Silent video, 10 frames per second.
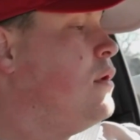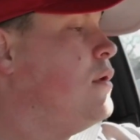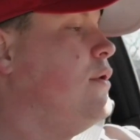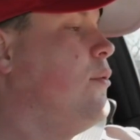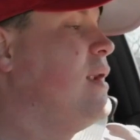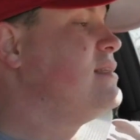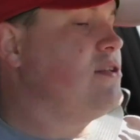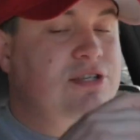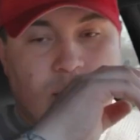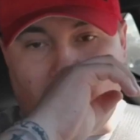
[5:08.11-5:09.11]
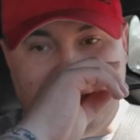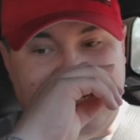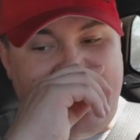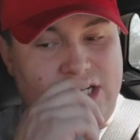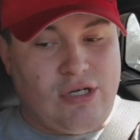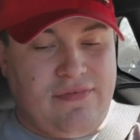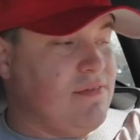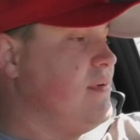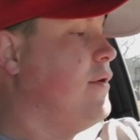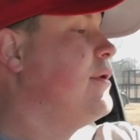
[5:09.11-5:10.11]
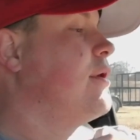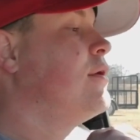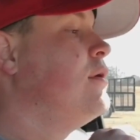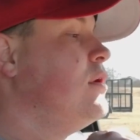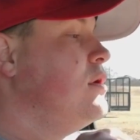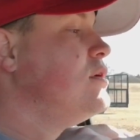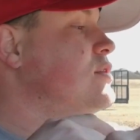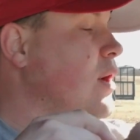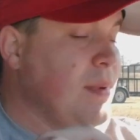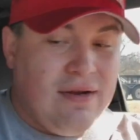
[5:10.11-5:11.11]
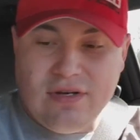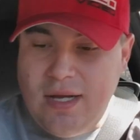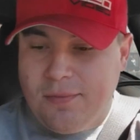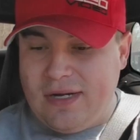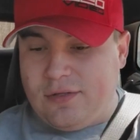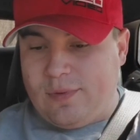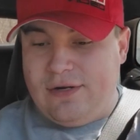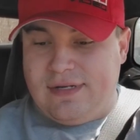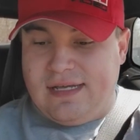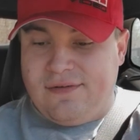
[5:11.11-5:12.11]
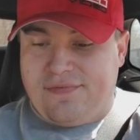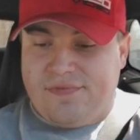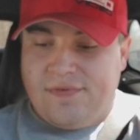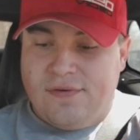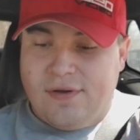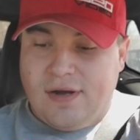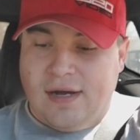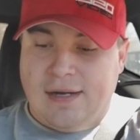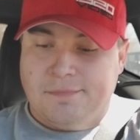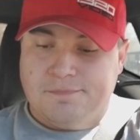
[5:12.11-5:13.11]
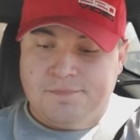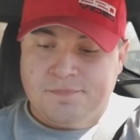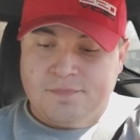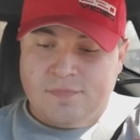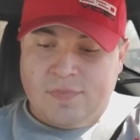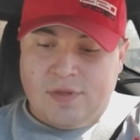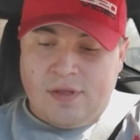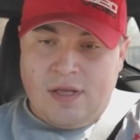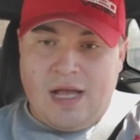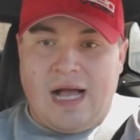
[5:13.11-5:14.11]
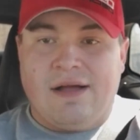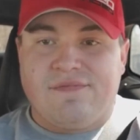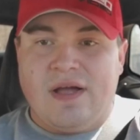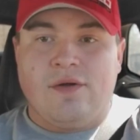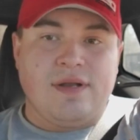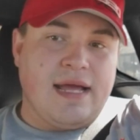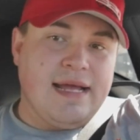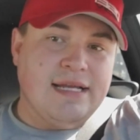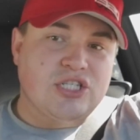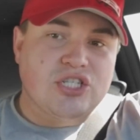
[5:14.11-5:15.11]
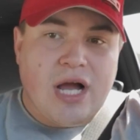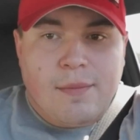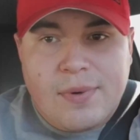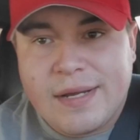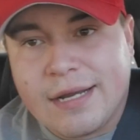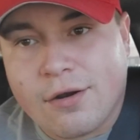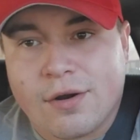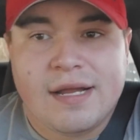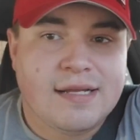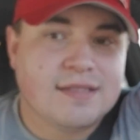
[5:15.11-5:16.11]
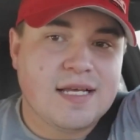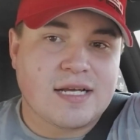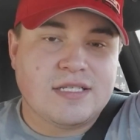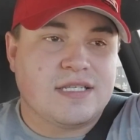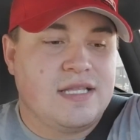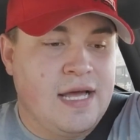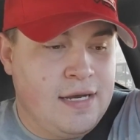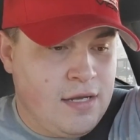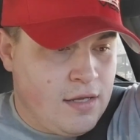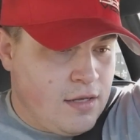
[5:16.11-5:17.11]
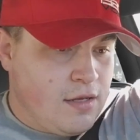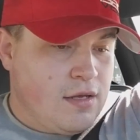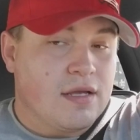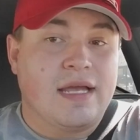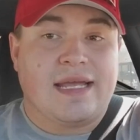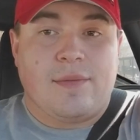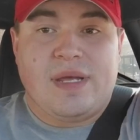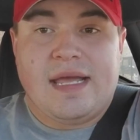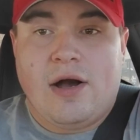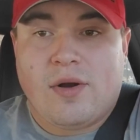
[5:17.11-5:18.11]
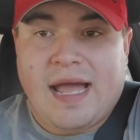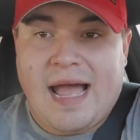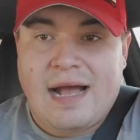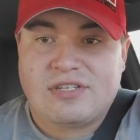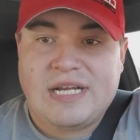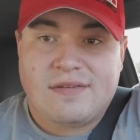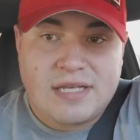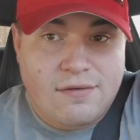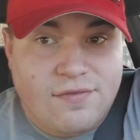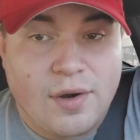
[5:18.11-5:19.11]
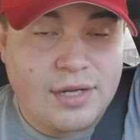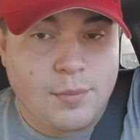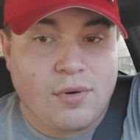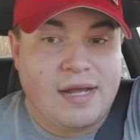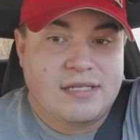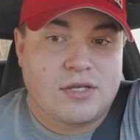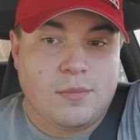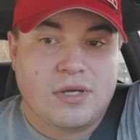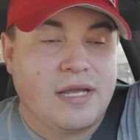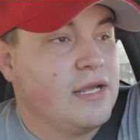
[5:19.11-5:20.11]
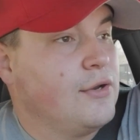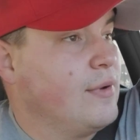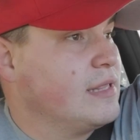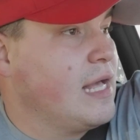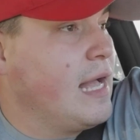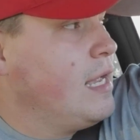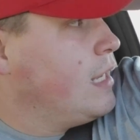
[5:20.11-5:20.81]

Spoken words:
Nobody's interested in watching catastrophic failure. So I'm gonna have to upgrade the rear diff. I found a shop here in Texas that can get me Hellcat half shafts at a very good price, so I'm looking at doing that.